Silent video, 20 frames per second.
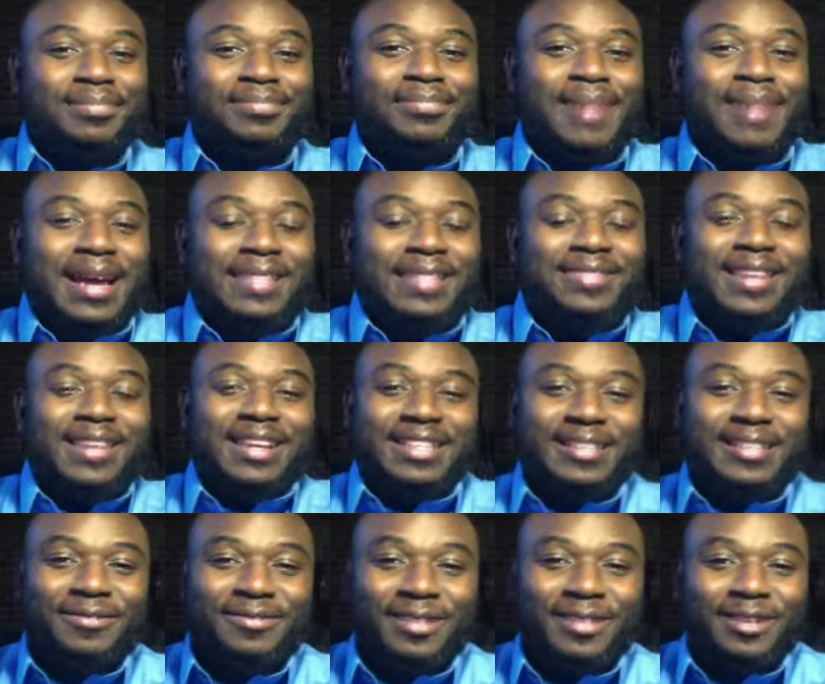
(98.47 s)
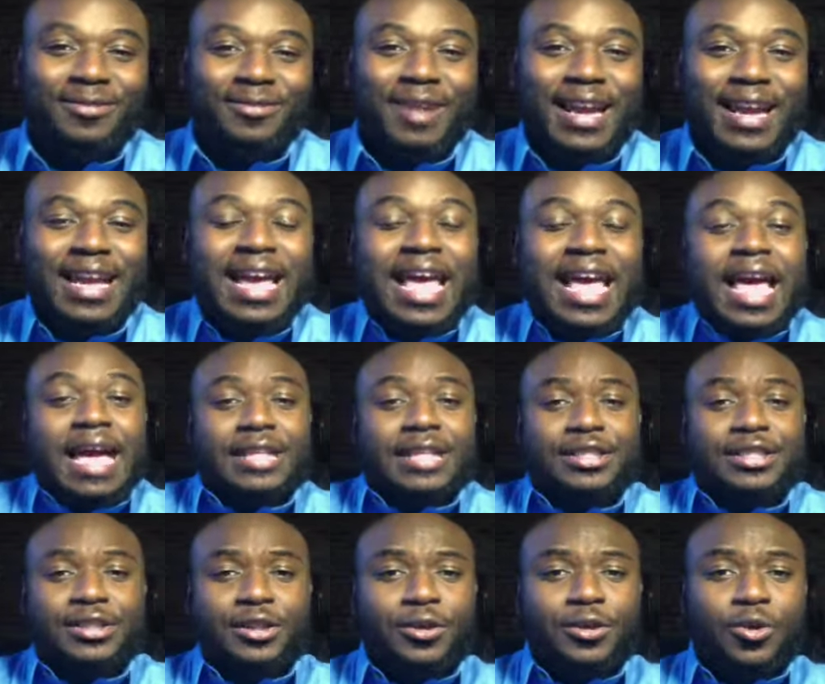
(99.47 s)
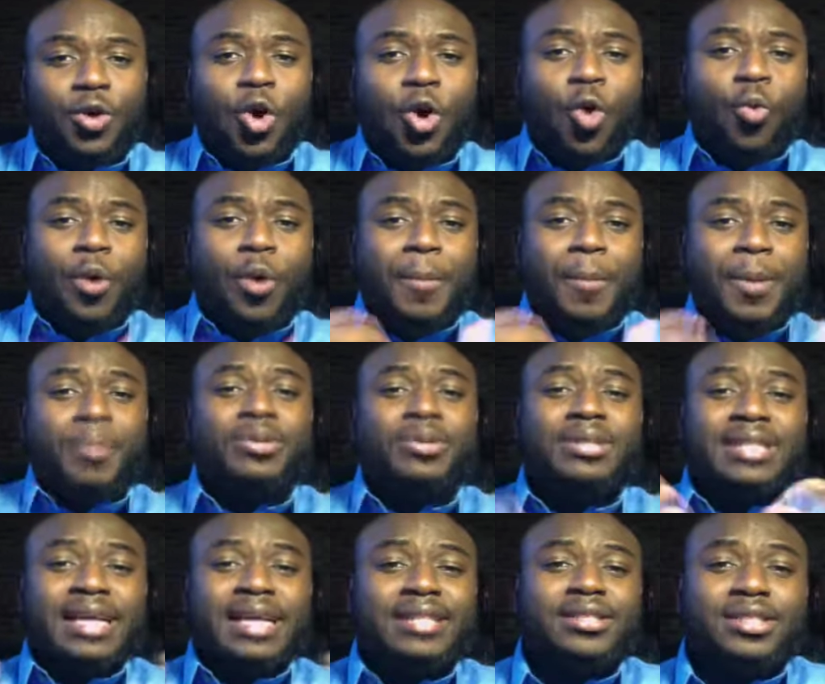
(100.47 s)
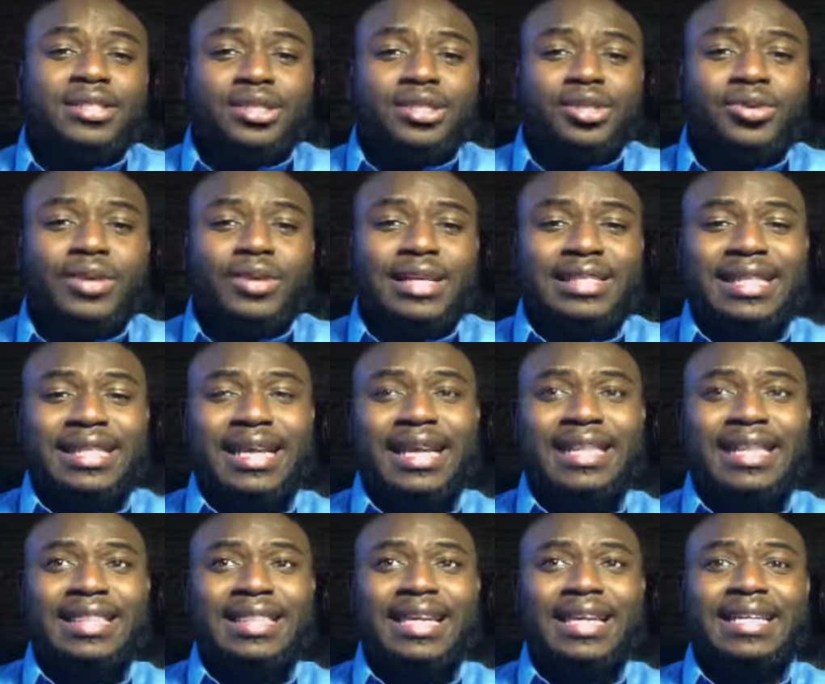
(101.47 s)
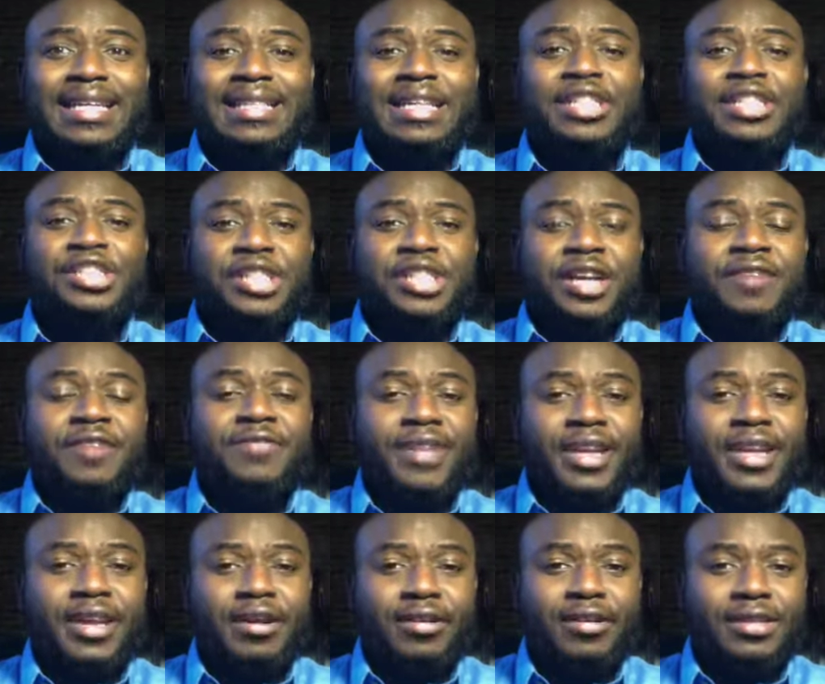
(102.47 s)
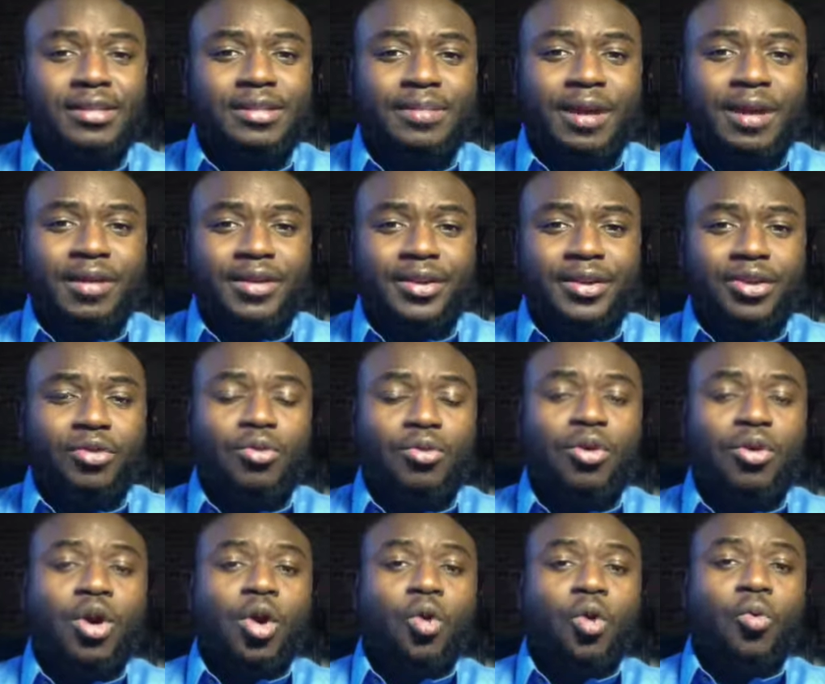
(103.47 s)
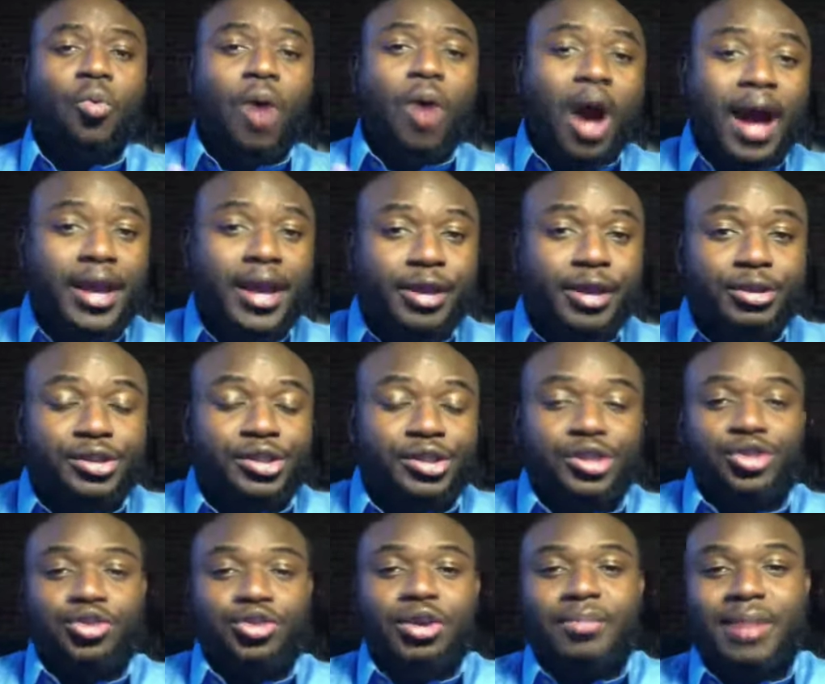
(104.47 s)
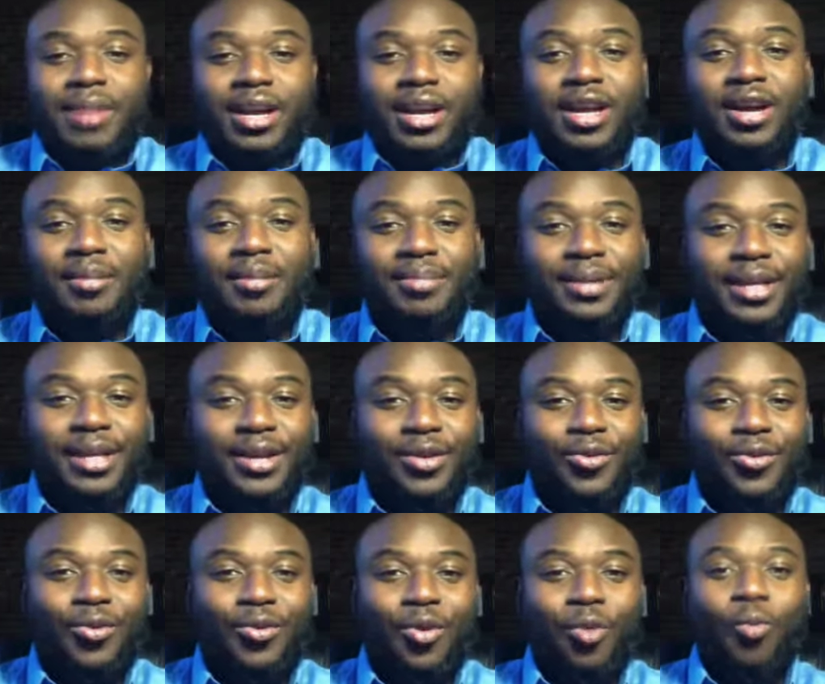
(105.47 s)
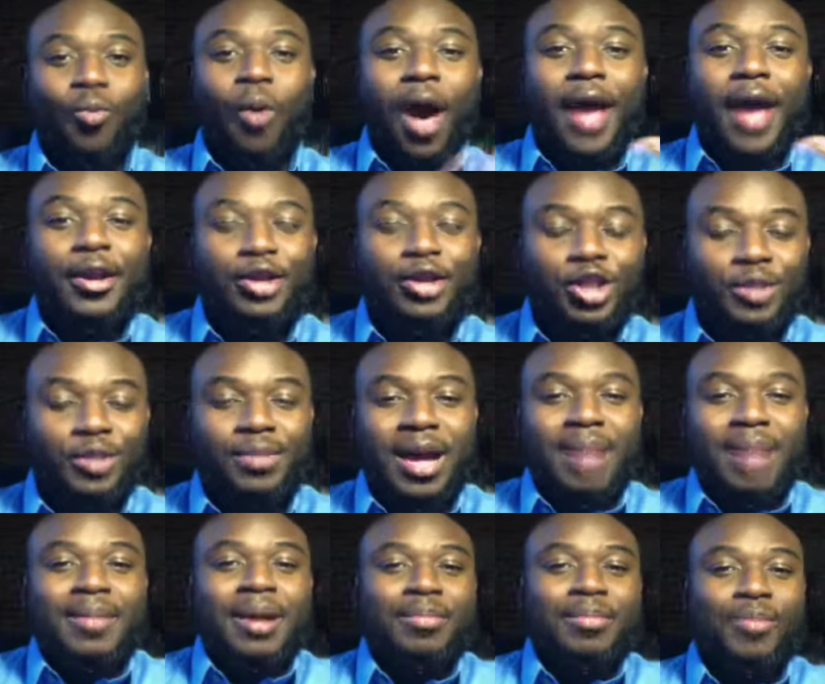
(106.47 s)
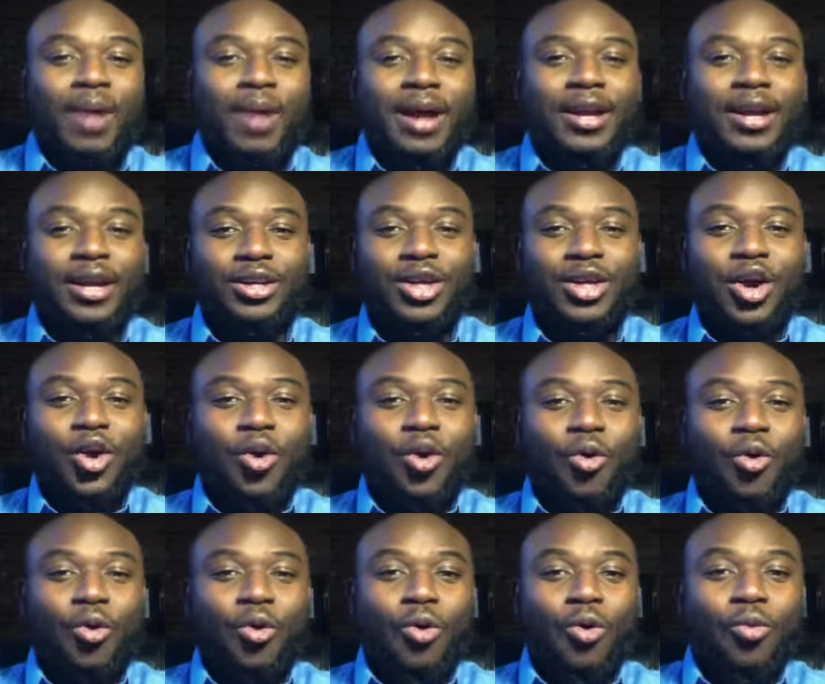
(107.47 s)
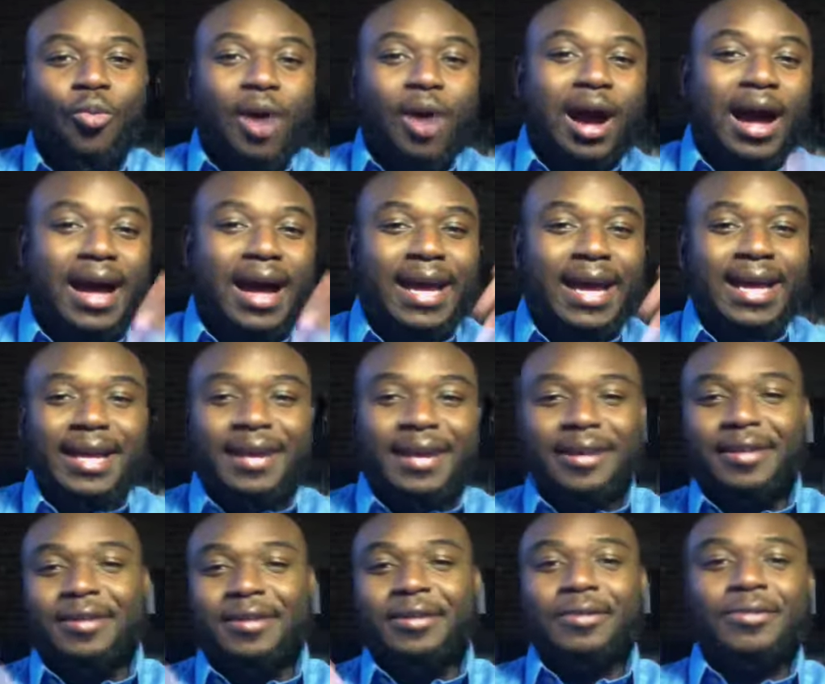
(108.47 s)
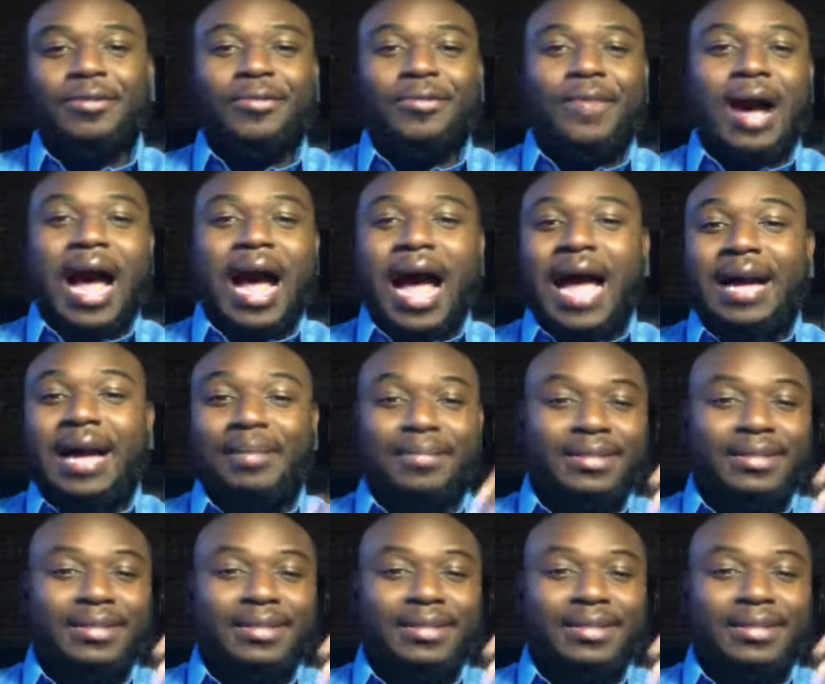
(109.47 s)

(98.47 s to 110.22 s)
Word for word: might think differently right and so what people tend to do is they they, they share videos about you know why you should join my company or why you should buy my product or why you know I,